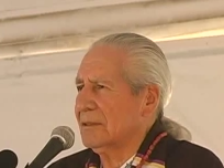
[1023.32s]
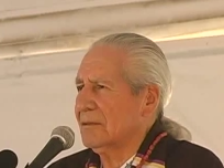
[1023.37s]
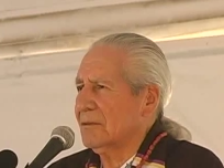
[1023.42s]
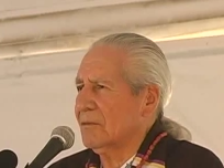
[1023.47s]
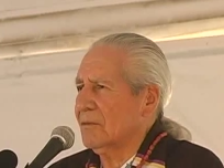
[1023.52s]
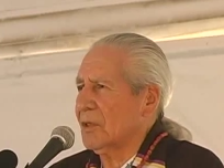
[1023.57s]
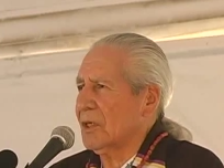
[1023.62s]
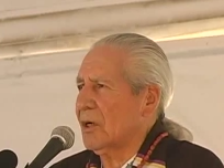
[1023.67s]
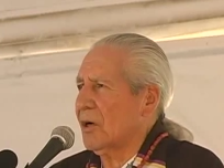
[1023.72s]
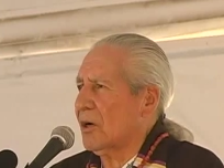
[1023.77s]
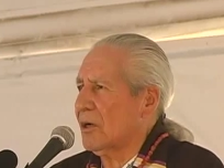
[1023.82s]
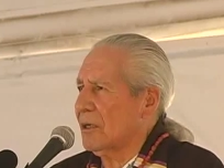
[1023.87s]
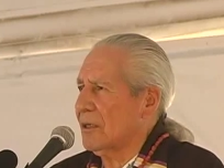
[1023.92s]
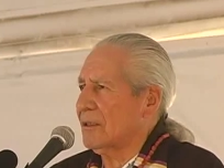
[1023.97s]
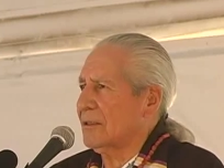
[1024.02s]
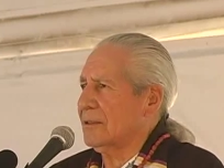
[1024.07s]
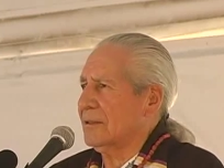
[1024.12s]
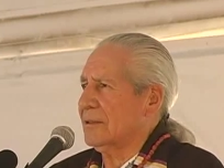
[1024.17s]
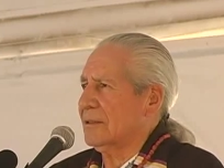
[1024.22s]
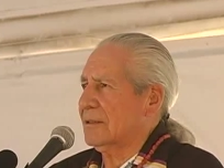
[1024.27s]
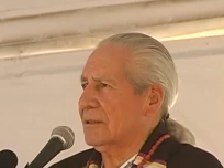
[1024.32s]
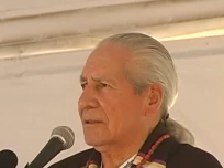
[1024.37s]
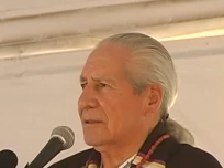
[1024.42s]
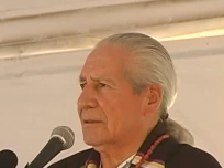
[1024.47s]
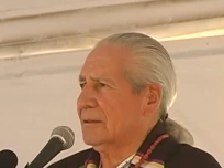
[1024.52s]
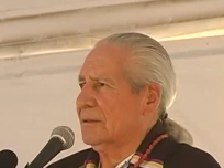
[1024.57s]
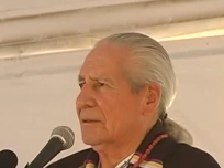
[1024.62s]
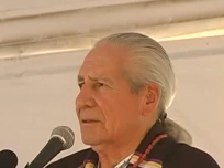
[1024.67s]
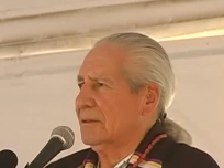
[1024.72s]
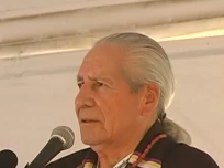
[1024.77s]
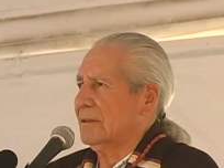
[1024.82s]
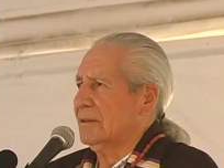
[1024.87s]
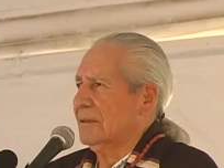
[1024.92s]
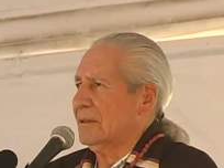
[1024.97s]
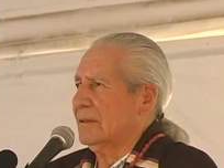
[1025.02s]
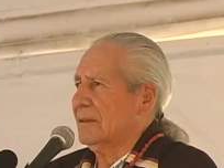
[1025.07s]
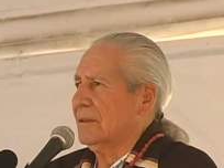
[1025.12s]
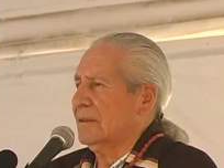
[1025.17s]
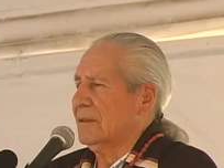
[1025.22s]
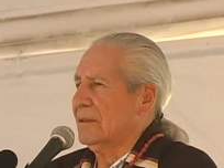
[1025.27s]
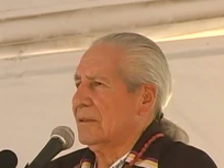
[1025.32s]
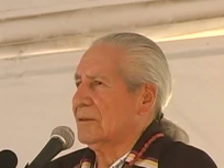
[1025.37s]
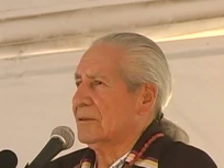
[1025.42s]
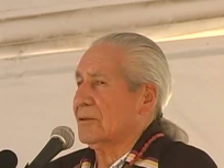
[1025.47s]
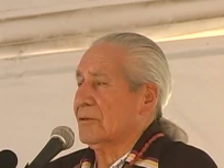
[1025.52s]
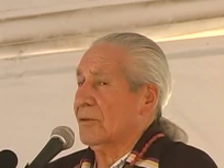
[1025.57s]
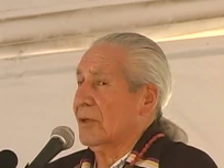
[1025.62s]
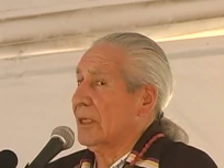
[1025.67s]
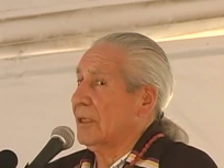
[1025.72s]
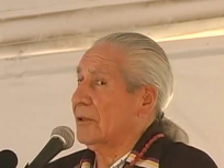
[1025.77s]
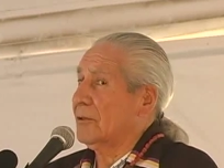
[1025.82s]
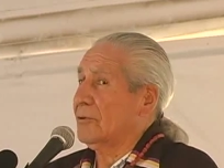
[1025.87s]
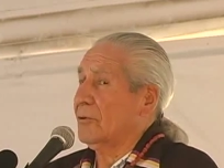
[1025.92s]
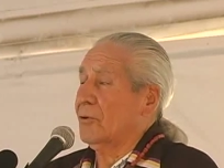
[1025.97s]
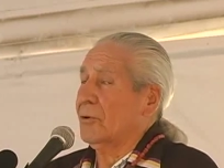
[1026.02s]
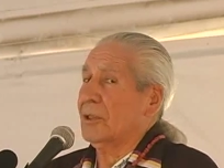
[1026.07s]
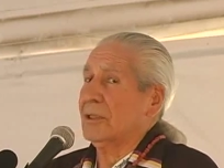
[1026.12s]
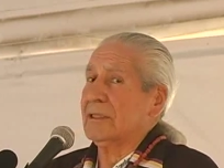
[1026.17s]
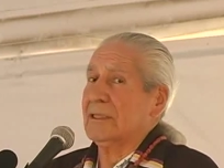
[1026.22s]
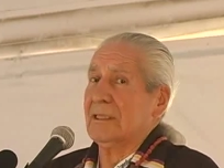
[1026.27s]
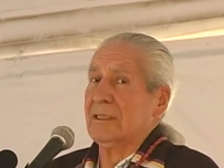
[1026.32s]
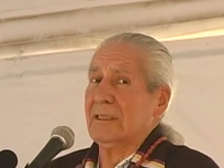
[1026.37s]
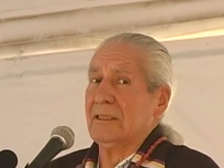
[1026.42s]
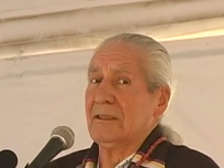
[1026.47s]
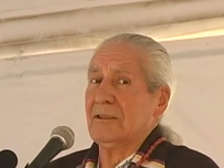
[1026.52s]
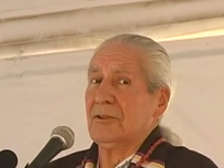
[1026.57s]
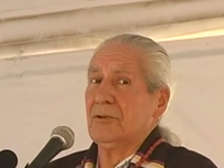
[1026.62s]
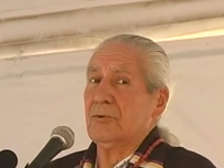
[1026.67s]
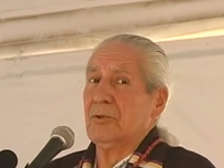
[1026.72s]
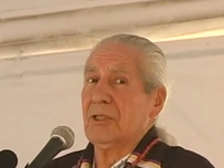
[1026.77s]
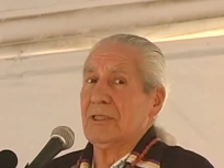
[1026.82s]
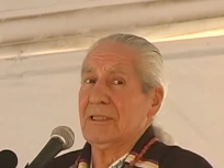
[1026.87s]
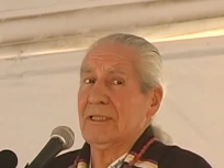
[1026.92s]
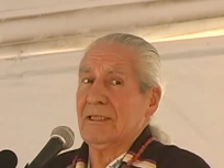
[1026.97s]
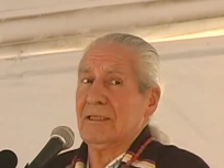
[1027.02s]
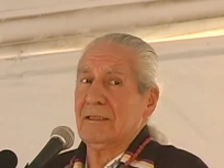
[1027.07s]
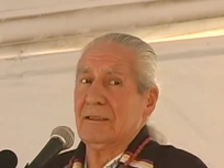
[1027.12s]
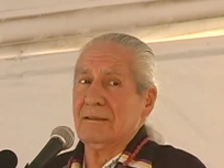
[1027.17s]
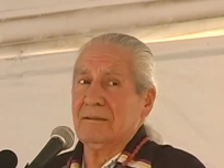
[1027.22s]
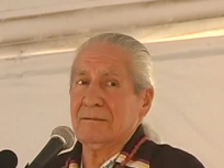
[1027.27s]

one heart. It's great authority in unity.